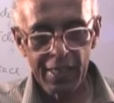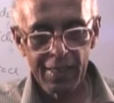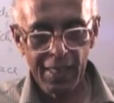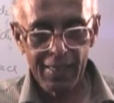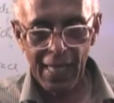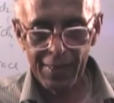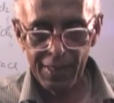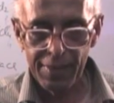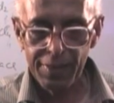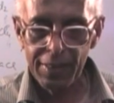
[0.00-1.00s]
is
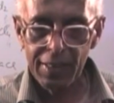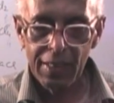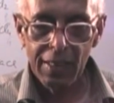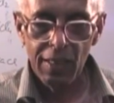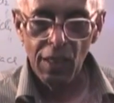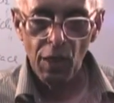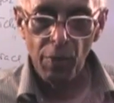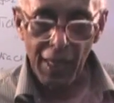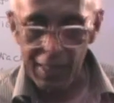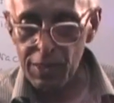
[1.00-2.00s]
there.
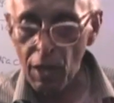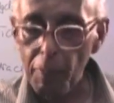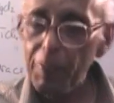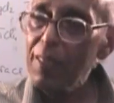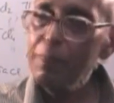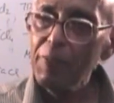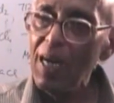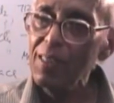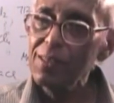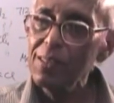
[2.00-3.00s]
Whereas copper
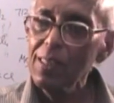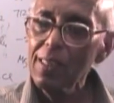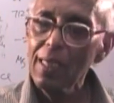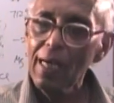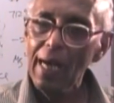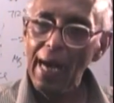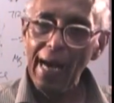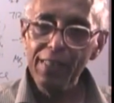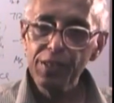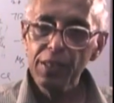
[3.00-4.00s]
plus
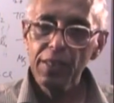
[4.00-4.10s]
has